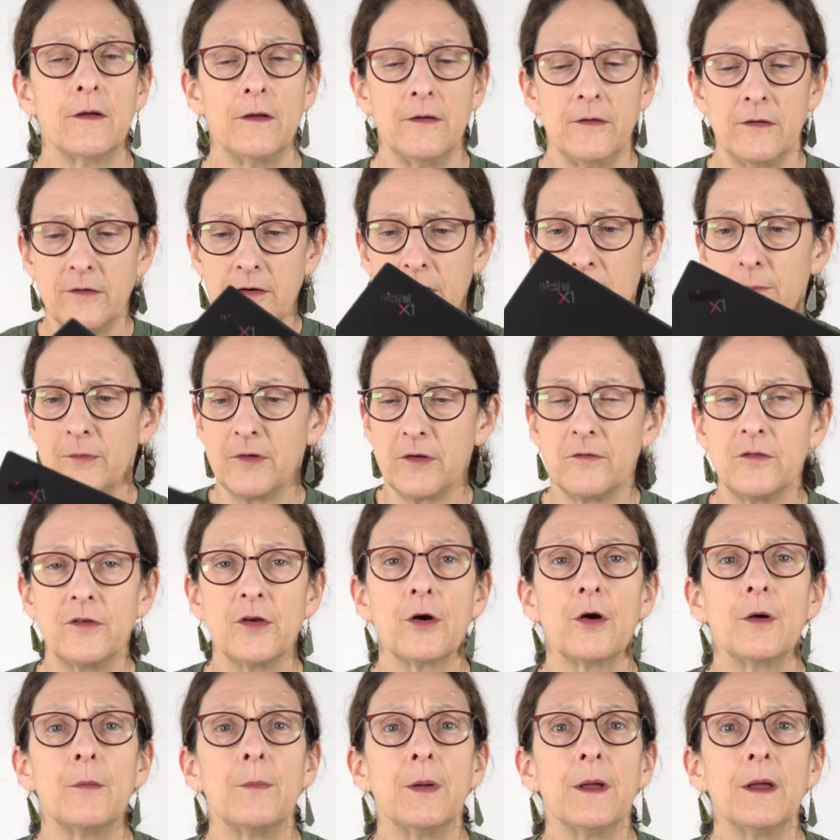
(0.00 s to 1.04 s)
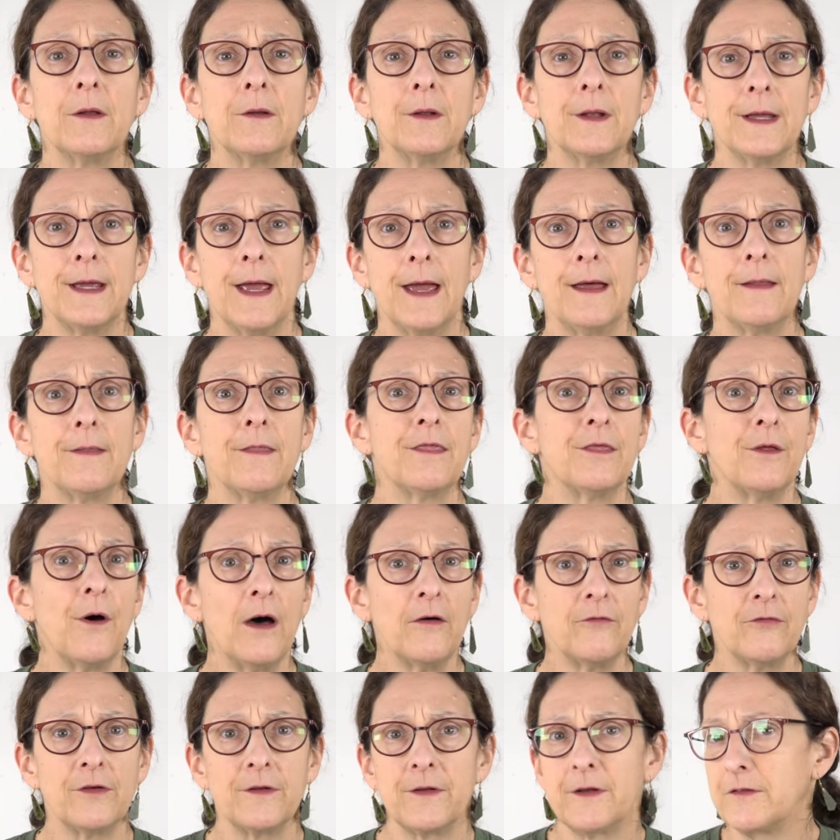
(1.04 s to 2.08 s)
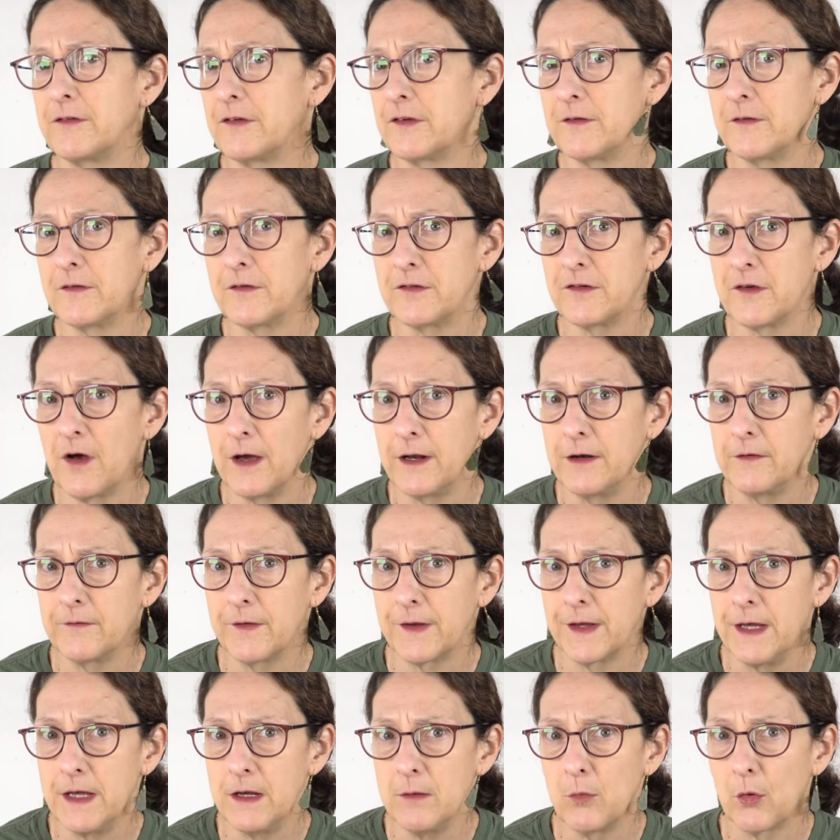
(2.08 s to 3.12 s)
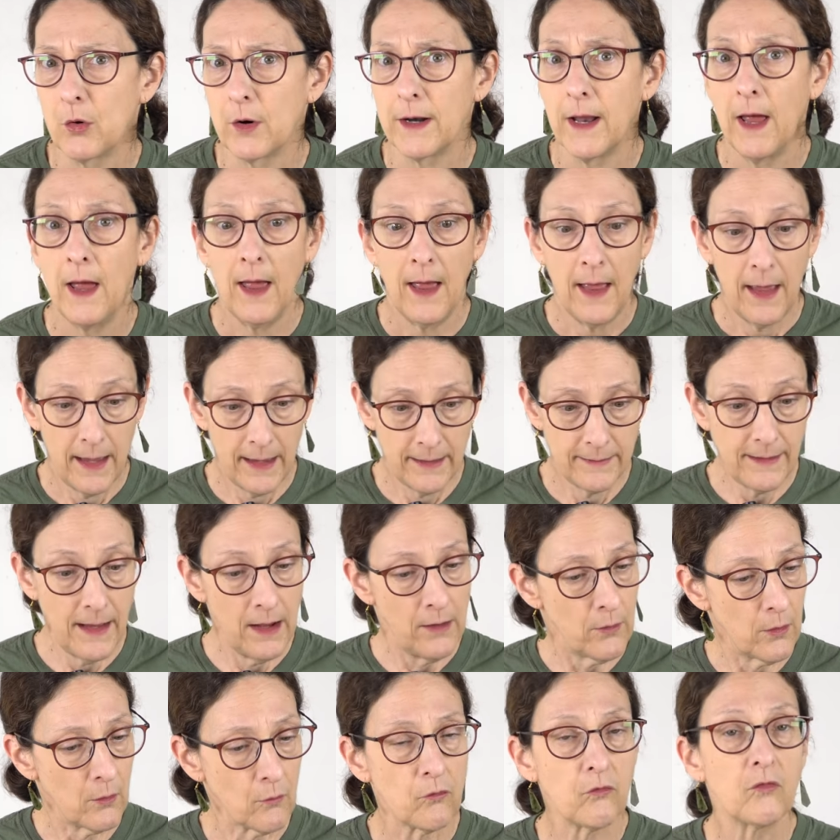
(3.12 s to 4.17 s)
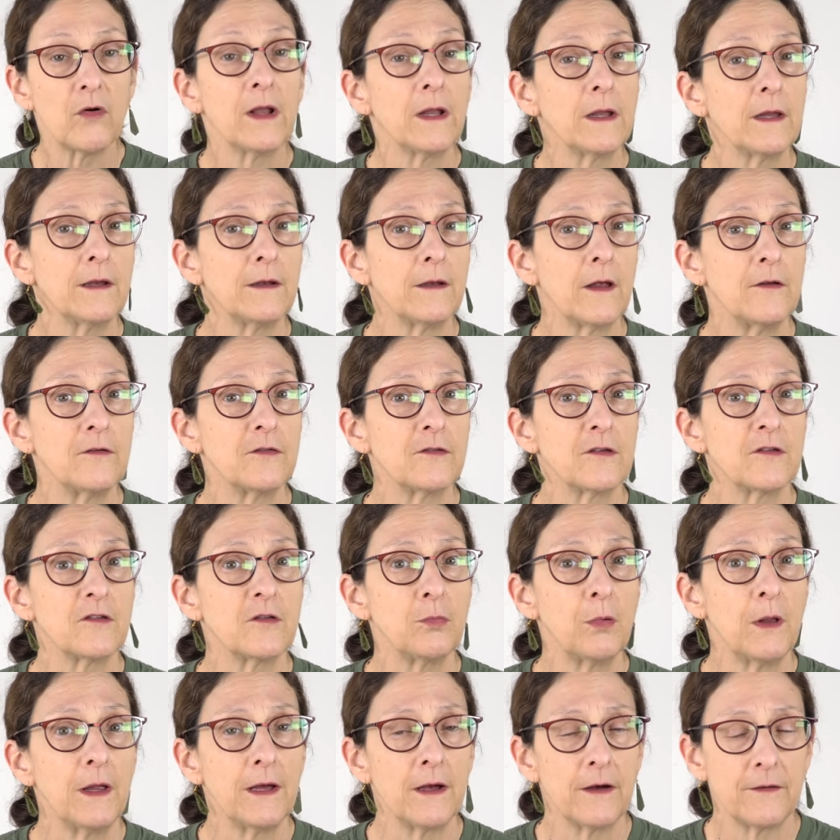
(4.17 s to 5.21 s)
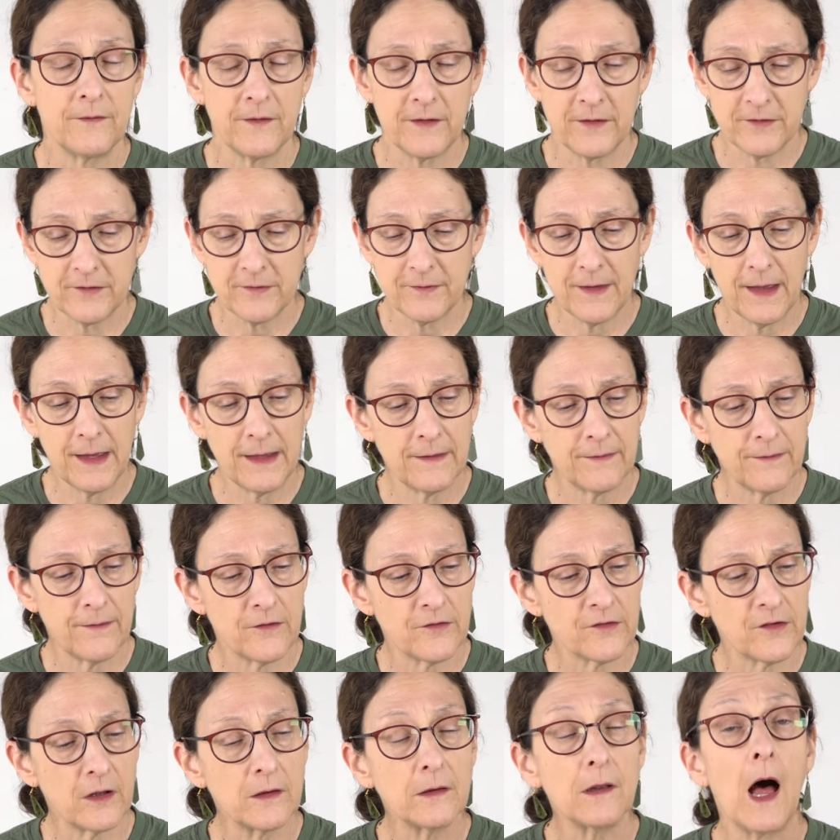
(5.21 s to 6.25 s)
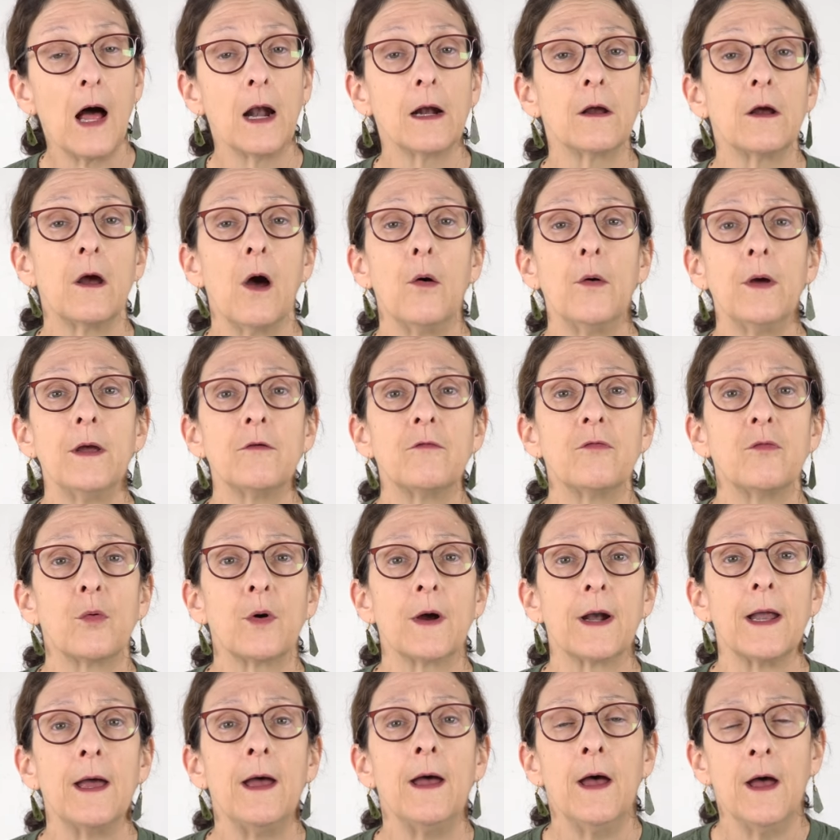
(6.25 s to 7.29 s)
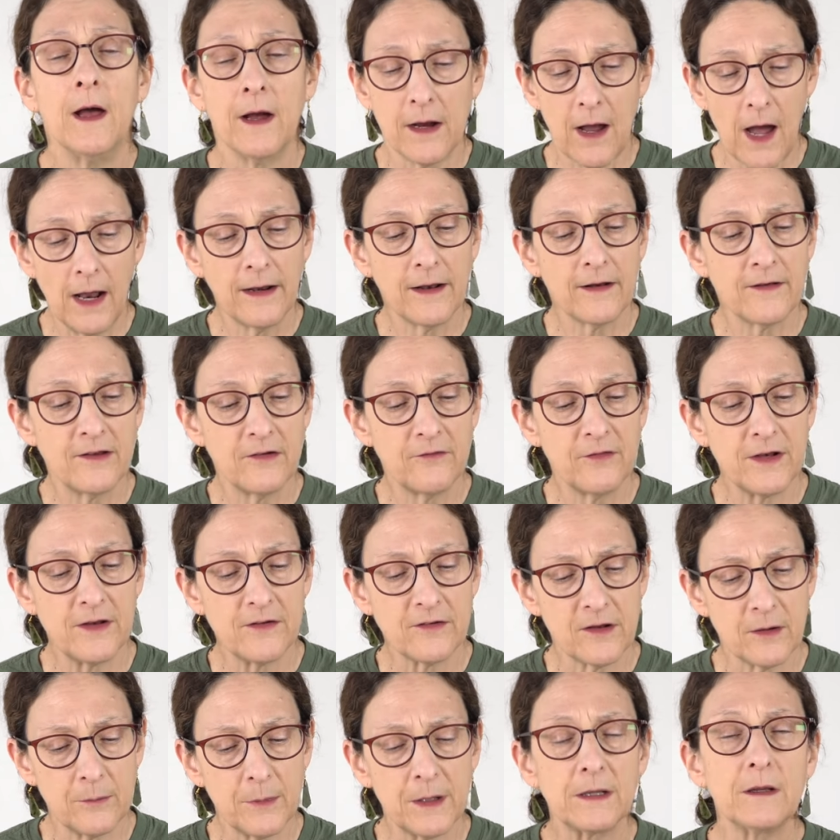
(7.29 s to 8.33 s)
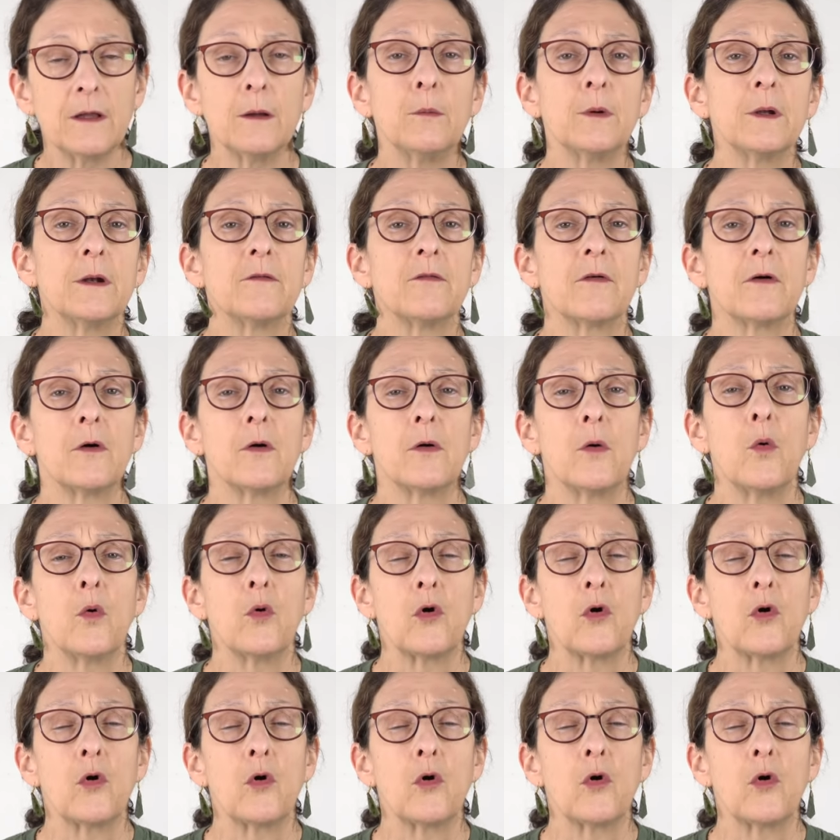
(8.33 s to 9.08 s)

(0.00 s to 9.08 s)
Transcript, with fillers: in terms of durability and thoughtfulness in design of the keyboard, and now a really nice display on this, that there's a lot going for it. Connectivity is going to be a little bit of a